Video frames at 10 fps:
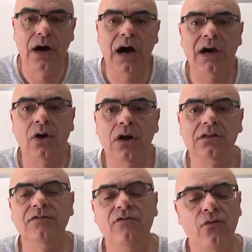I call it
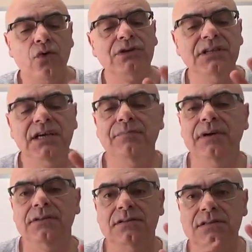the four
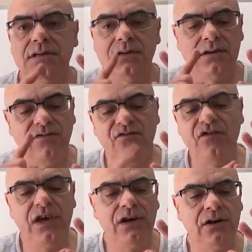demons:
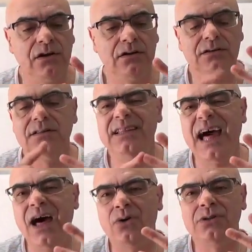fear,
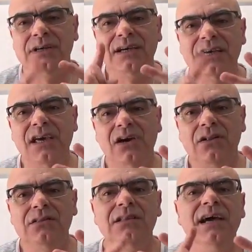doubt,
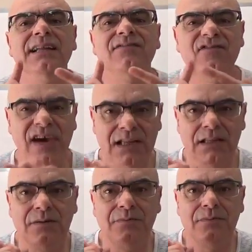guilt, and
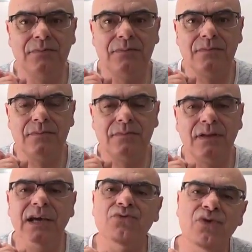victim.
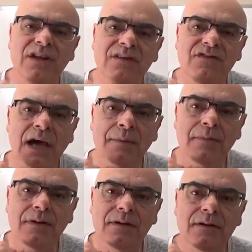Get rid of them.
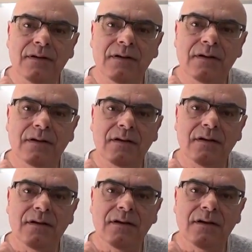
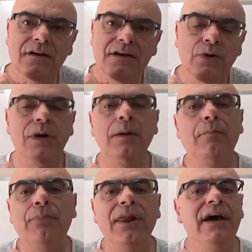You are a
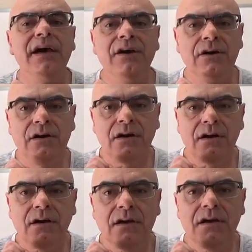player
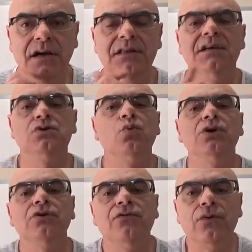in this
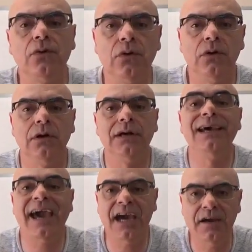wonderful
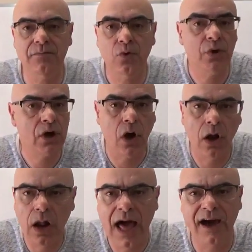game we
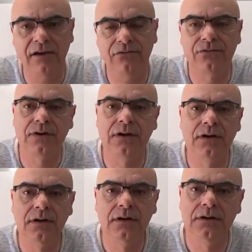call life.
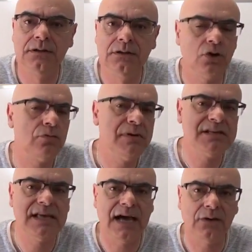Don't
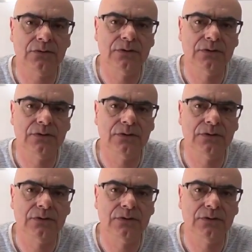miss out.